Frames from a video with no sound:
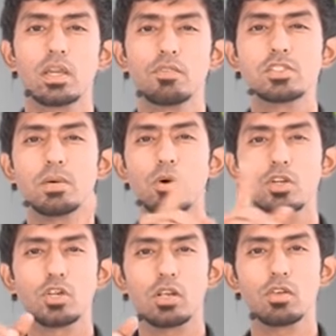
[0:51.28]
with some
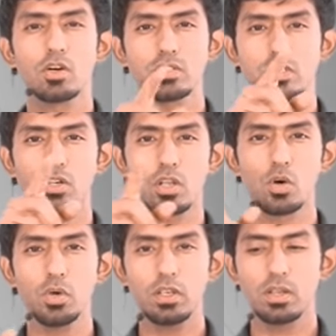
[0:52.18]
horizontal velocity, it's going to
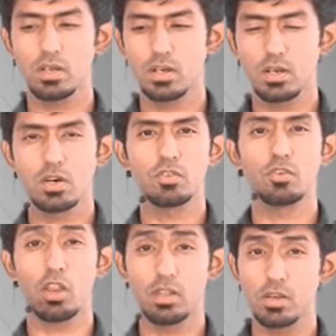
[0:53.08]
go and
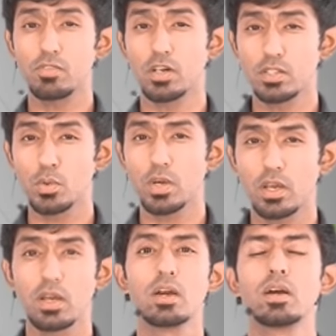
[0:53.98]
fall a little farther away.
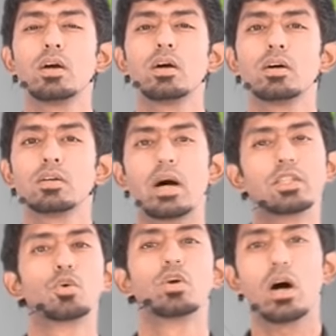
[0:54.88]
I
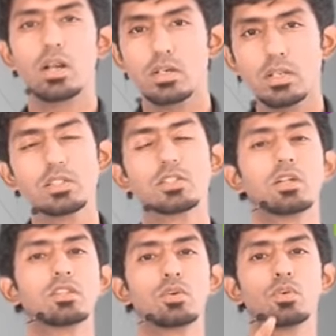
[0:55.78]
throw it harder, it's
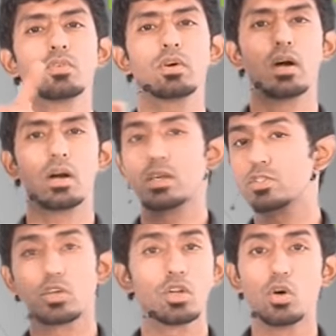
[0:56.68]
going
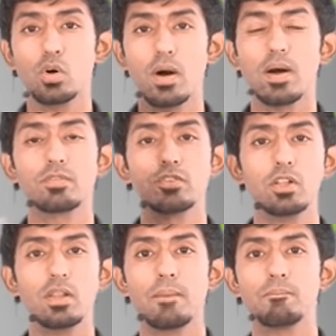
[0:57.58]
to go and
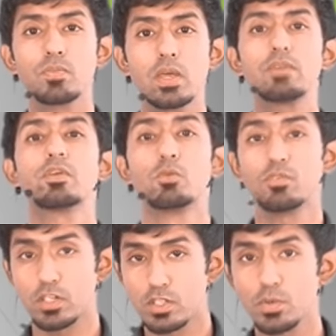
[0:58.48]
fall even more
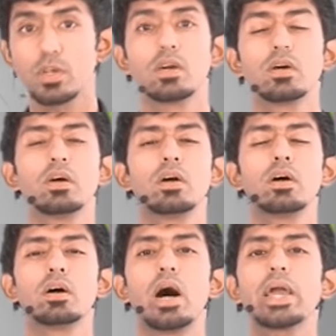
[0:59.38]
farther away.
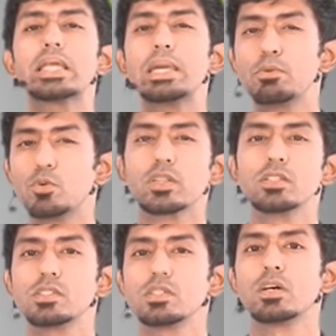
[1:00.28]
I can keep doing
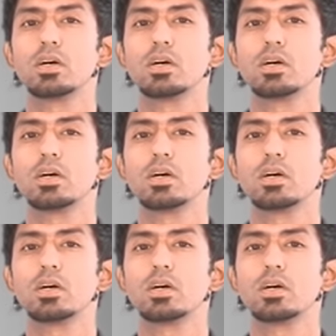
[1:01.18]
this,